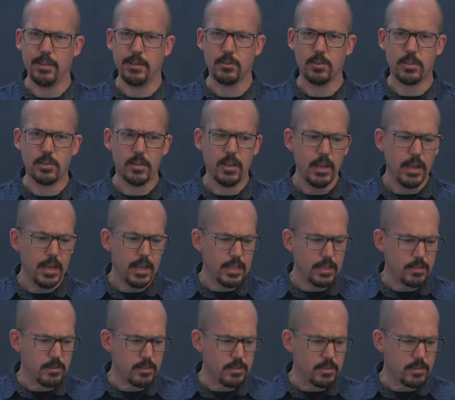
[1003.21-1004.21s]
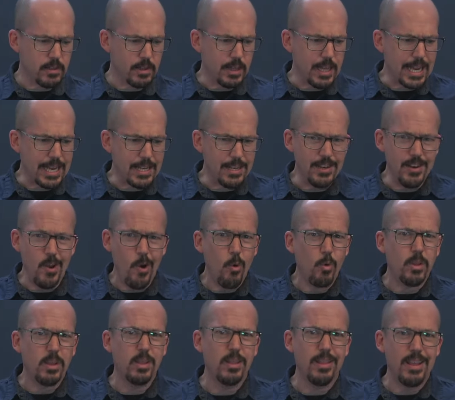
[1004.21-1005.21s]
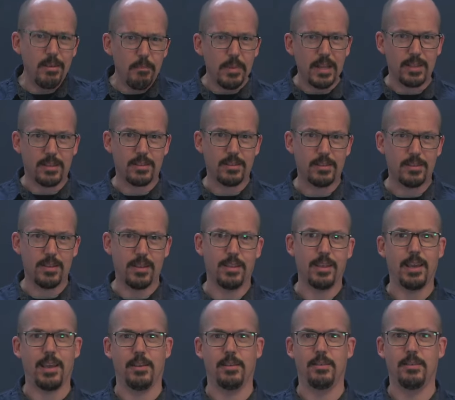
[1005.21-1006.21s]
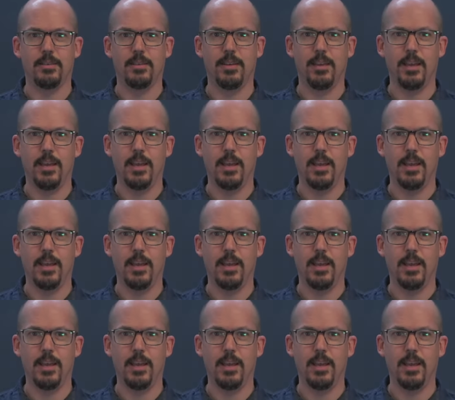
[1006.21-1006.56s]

there's there's like no limits to this.